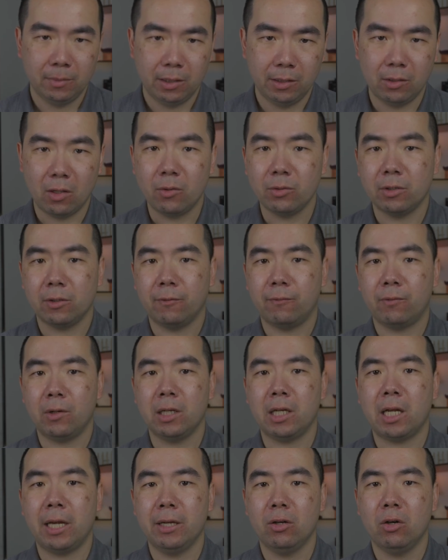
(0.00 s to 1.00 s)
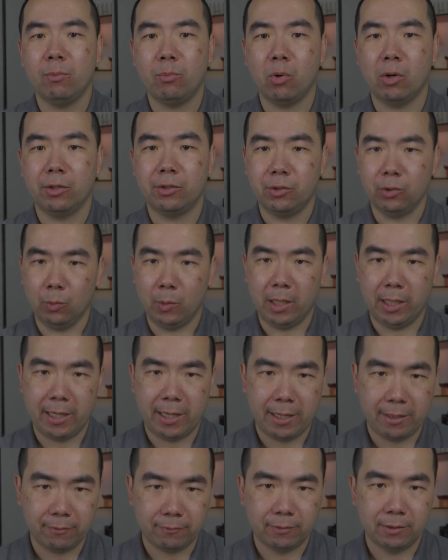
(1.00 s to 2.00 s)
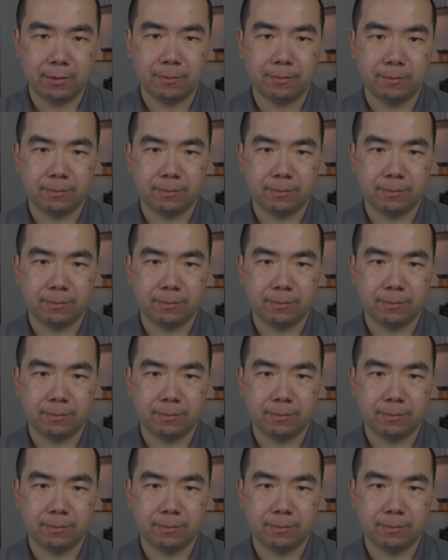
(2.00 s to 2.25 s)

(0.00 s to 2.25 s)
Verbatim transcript: and also the front I/O ports you want to have.